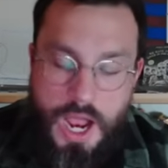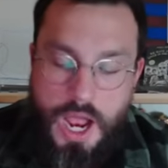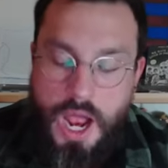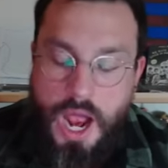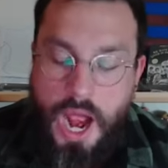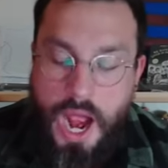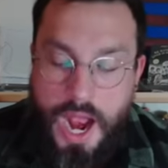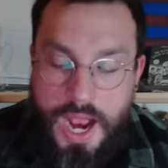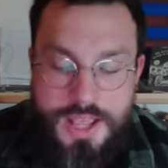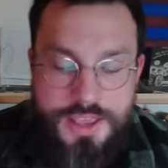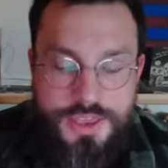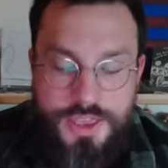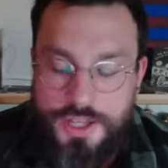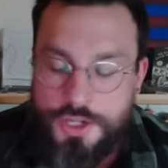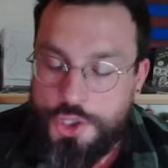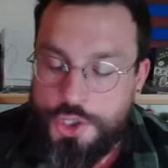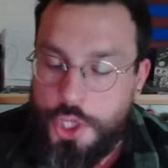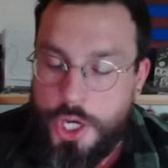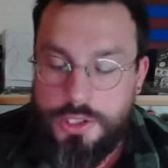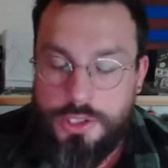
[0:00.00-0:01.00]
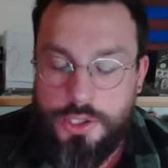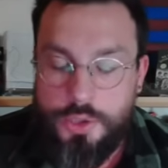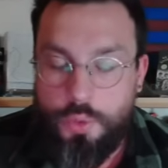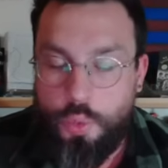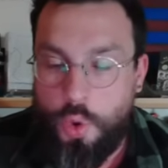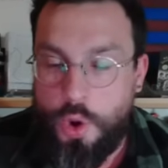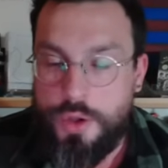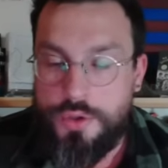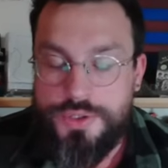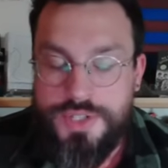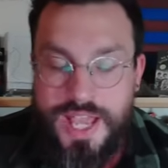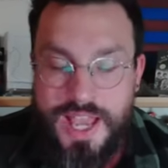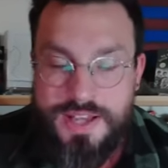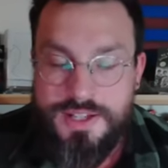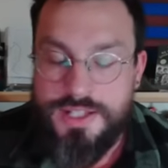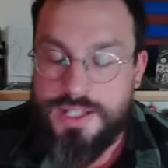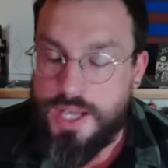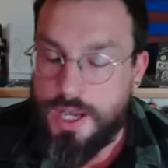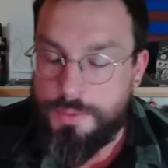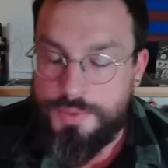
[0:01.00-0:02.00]
I think Jalen Royals has
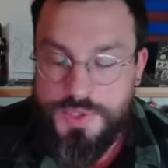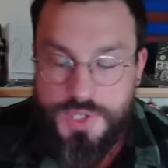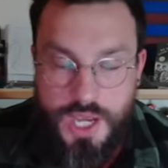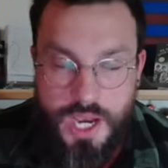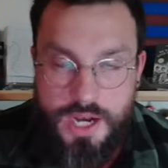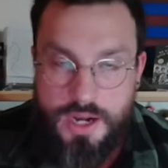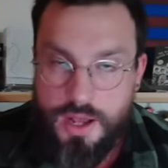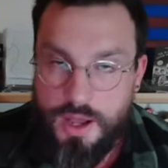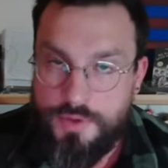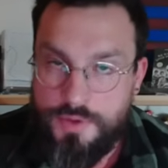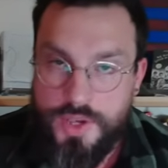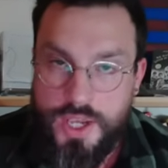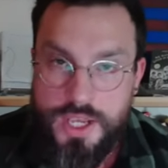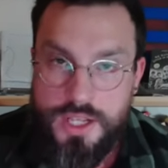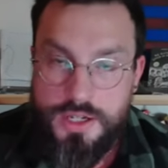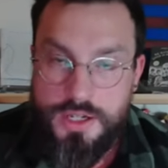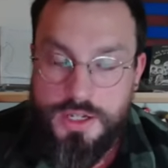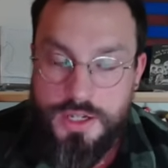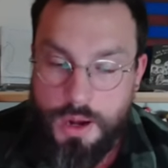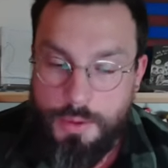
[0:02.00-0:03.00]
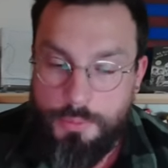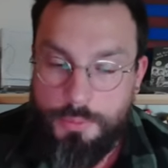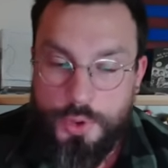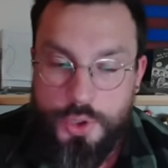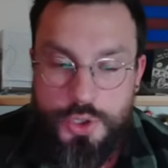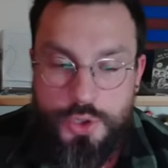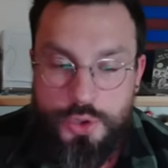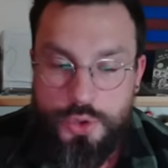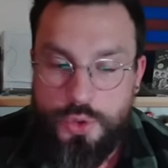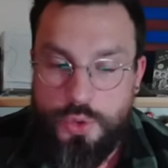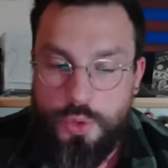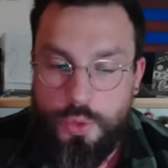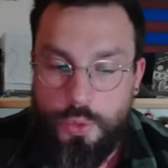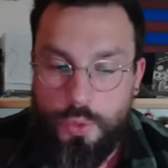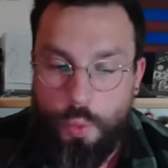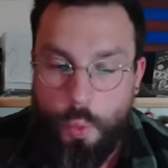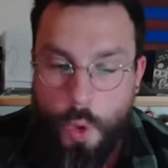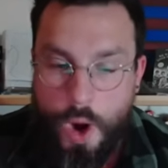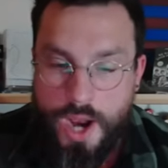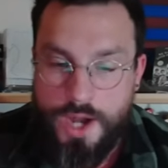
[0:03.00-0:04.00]
the upside of a number 2
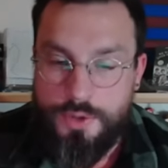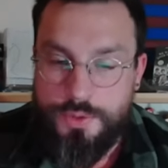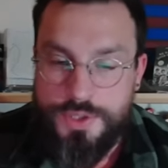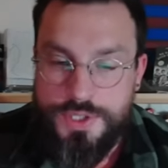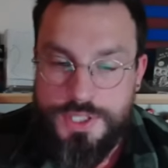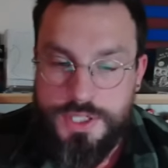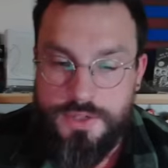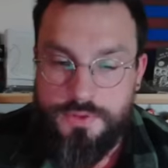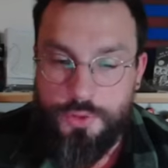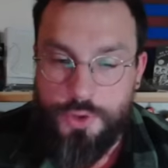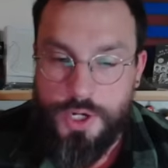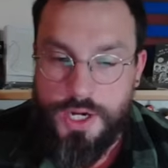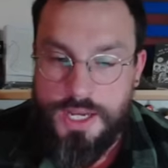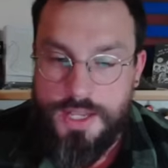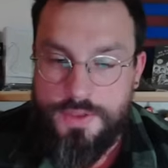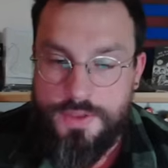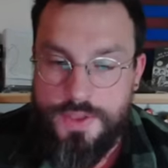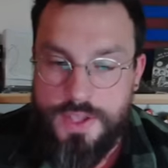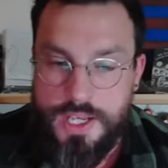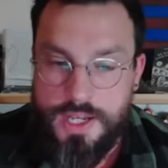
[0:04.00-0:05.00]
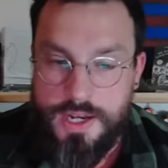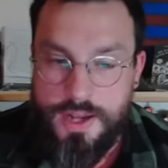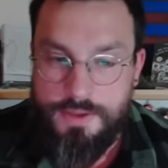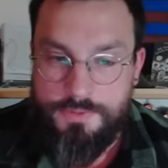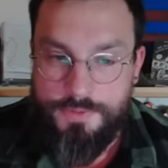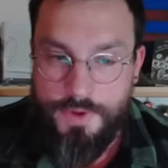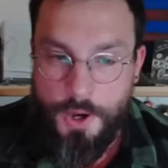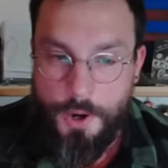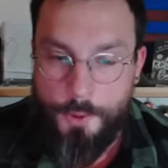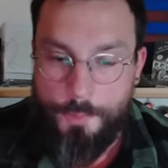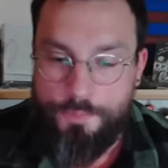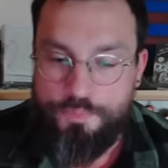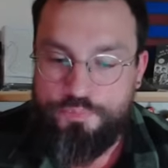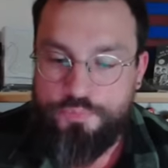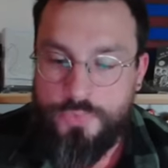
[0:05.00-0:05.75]
wide receiver in the NFL.